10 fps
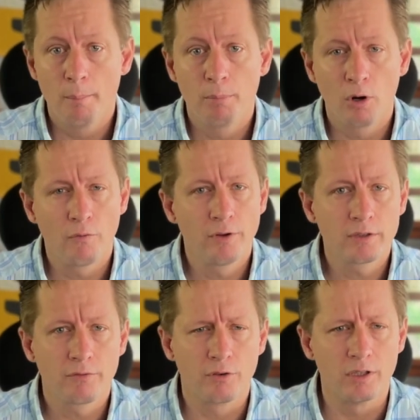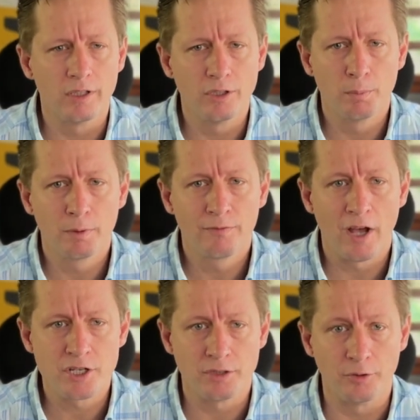perfect for legal
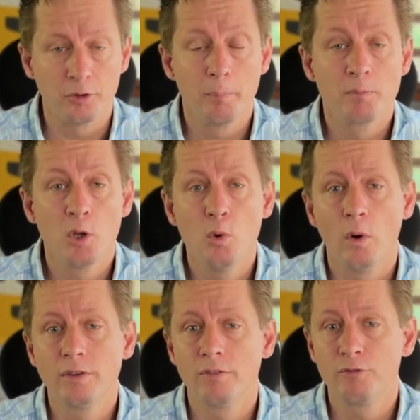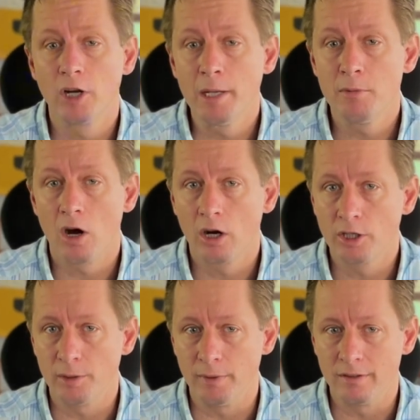professionals who want to frame
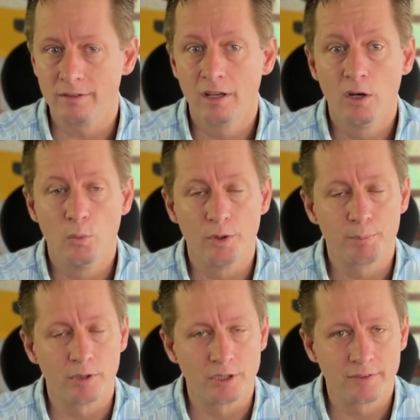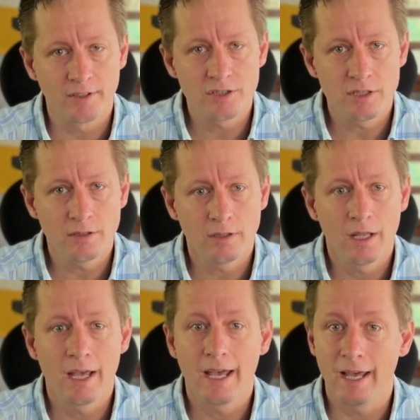arguments with precision
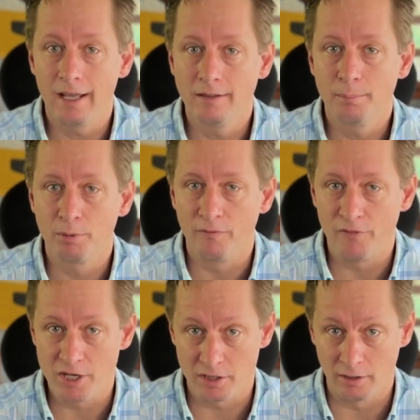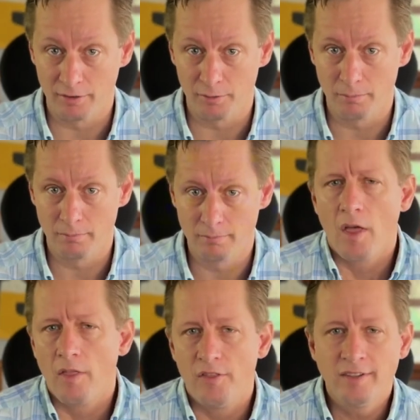and professionalism.
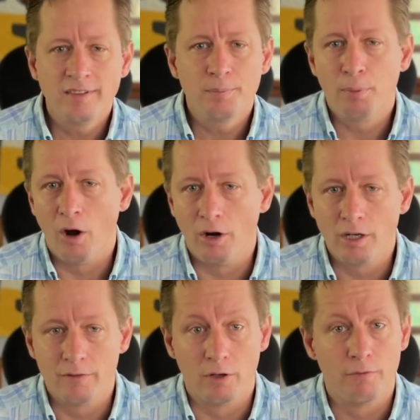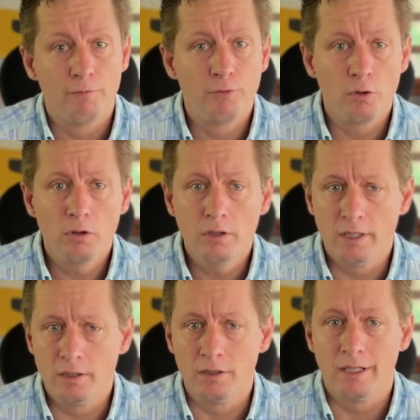This is part of our full
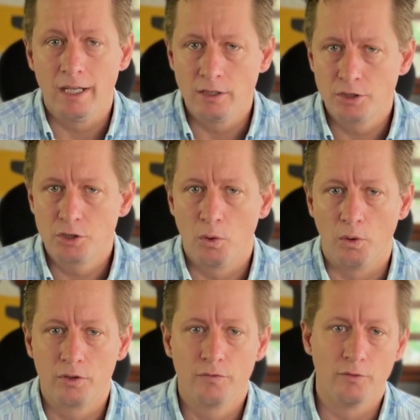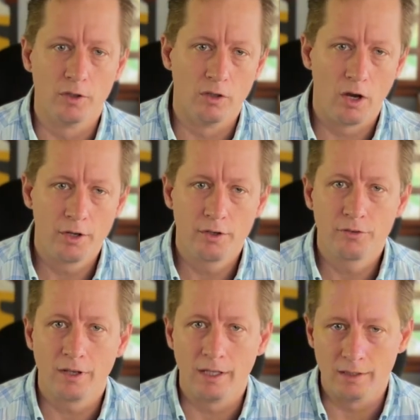legal English course for lawyers
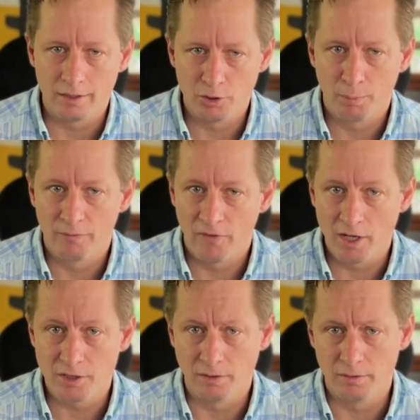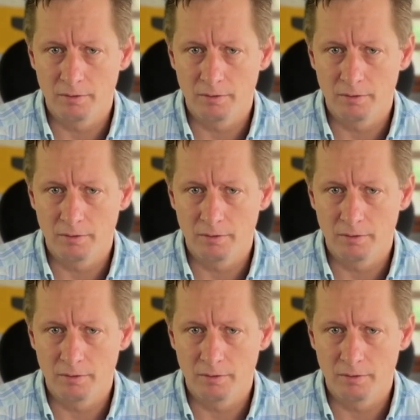and legal professionals.